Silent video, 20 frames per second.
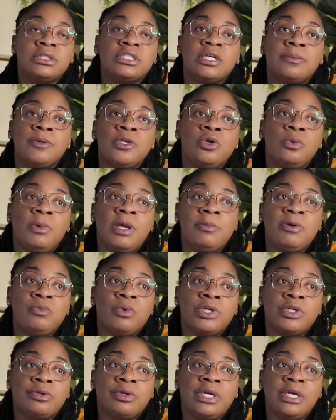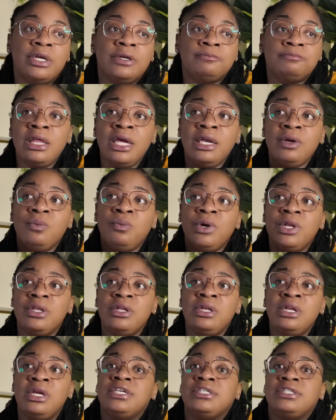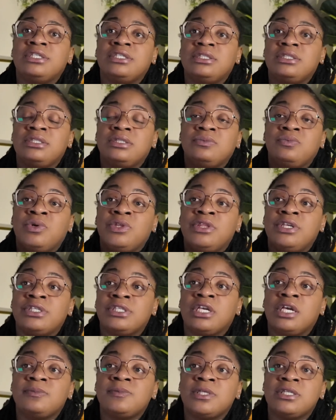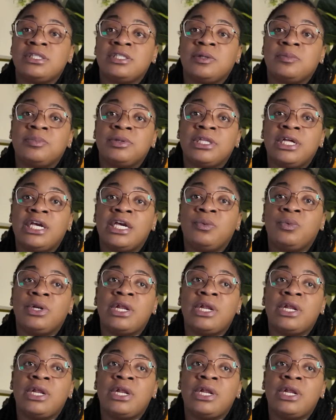Some of you may be wondering, like, when this comes into play,